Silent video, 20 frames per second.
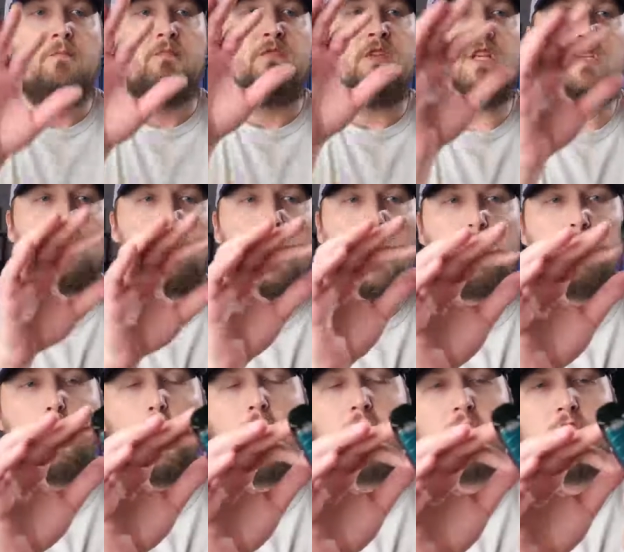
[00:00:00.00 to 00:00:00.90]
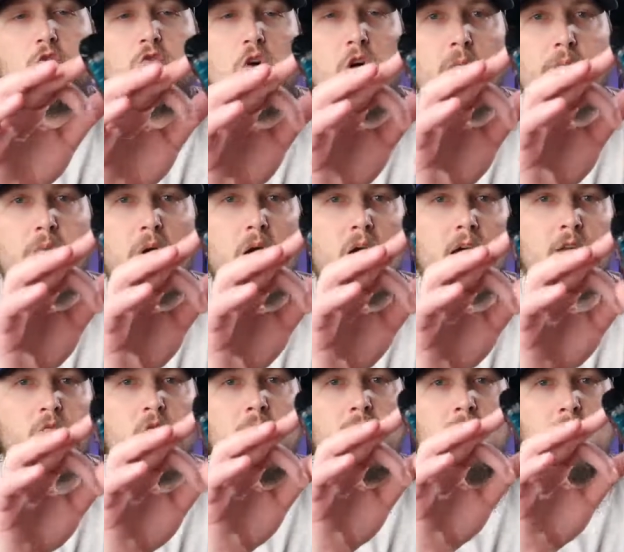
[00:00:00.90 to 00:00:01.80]
This 1.2 ohm pod
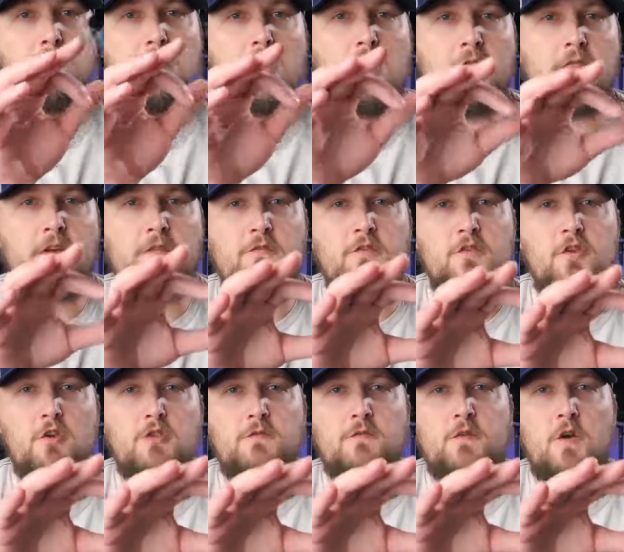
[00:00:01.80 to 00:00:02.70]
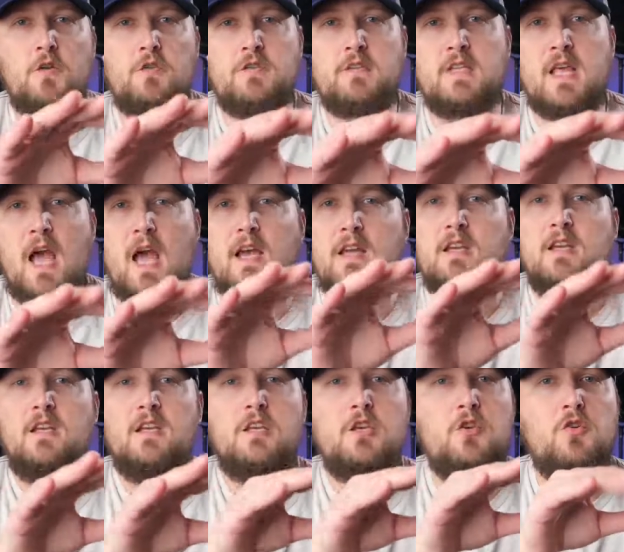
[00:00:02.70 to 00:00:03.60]
would be perfect for those folks that
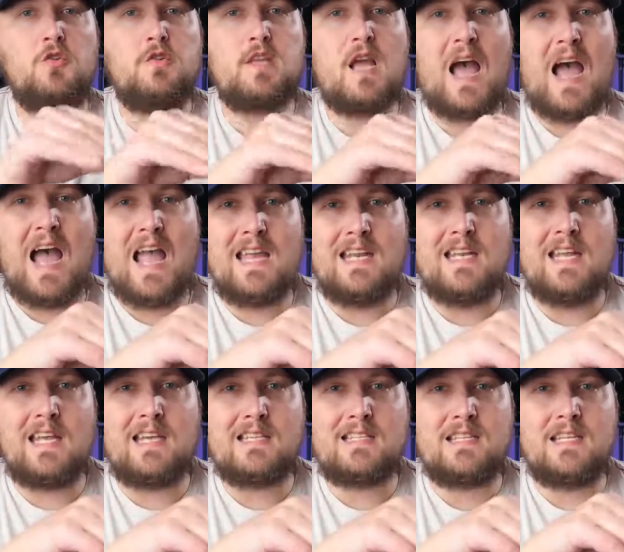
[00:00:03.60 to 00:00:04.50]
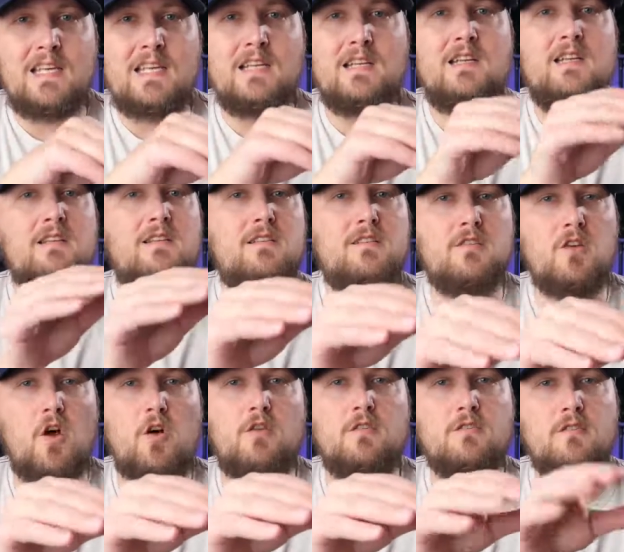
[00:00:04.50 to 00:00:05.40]
use high nicotine
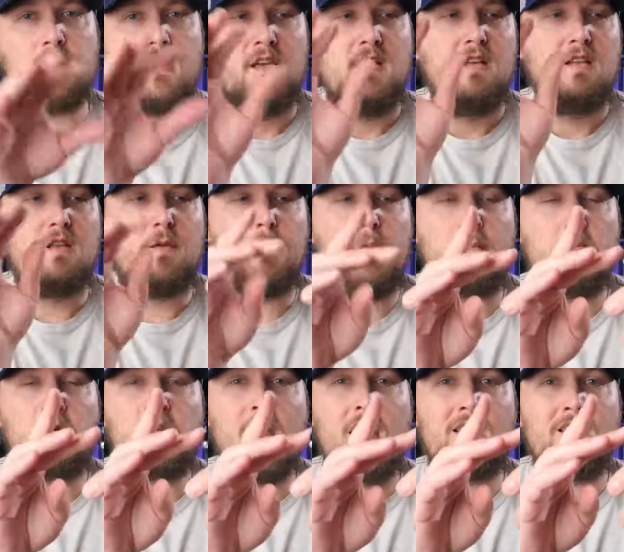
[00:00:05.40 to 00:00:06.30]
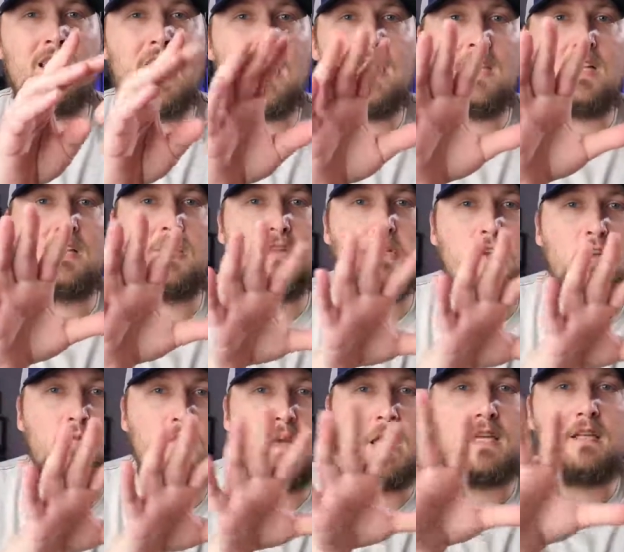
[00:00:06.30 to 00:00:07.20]
salts, the people that like a
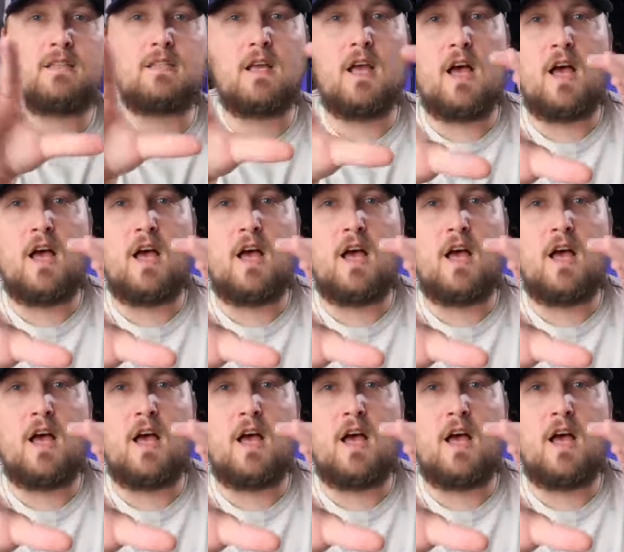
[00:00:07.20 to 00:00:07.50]
little bit